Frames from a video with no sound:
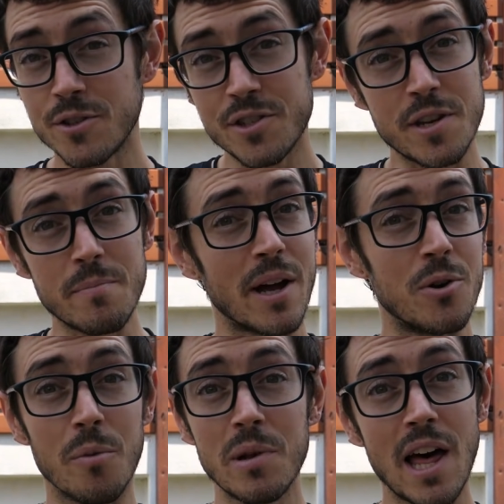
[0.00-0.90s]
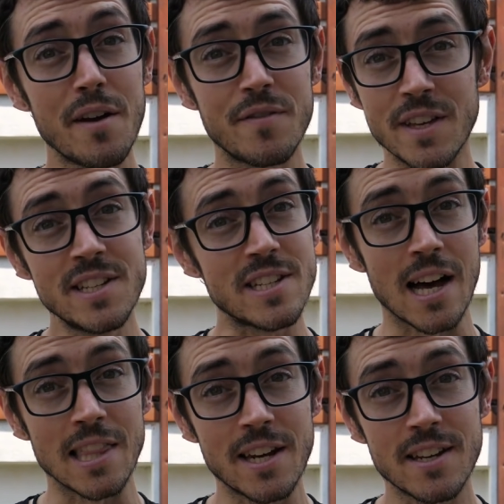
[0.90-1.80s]
just in my normal life in
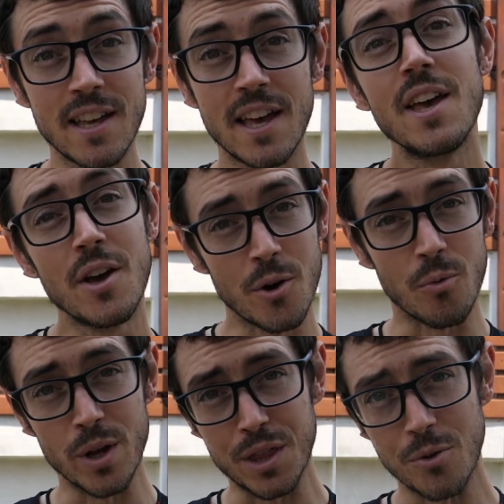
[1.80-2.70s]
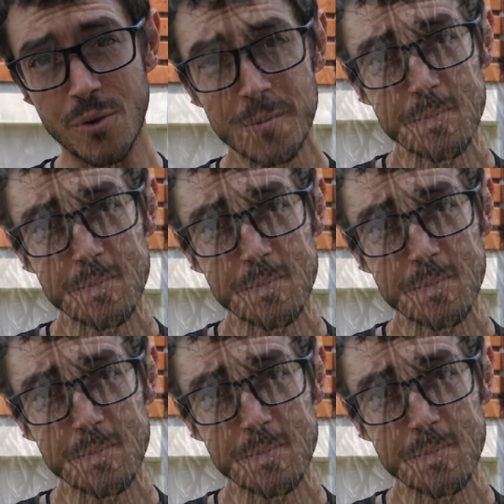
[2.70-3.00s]
Thailand, with you.